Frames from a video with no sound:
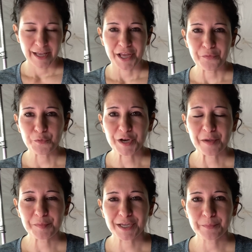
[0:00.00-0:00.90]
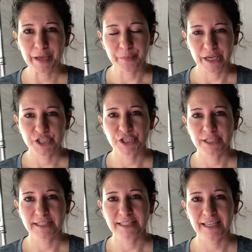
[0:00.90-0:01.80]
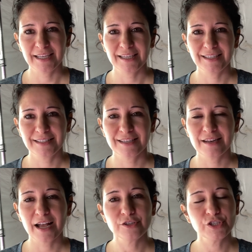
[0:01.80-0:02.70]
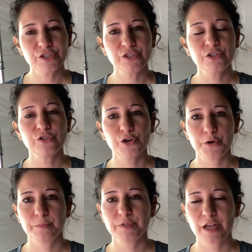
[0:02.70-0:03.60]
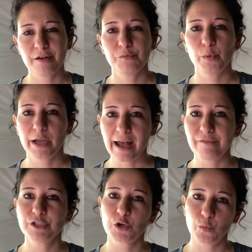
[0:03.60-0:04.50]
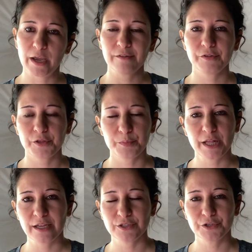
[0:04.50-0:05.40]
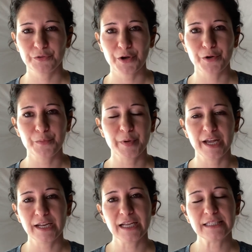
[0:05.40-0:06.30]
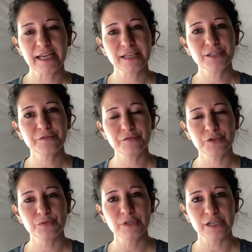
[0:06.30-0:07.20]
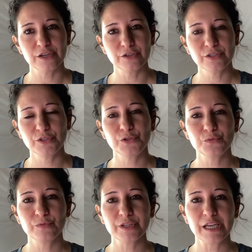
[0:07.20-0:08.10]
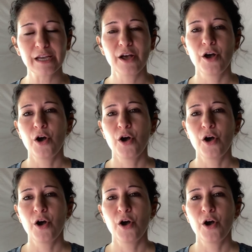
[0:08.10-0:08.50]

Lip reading: And what I mean by patience is not just in terms of having to wait for the plant to grow, but it takes a few years to really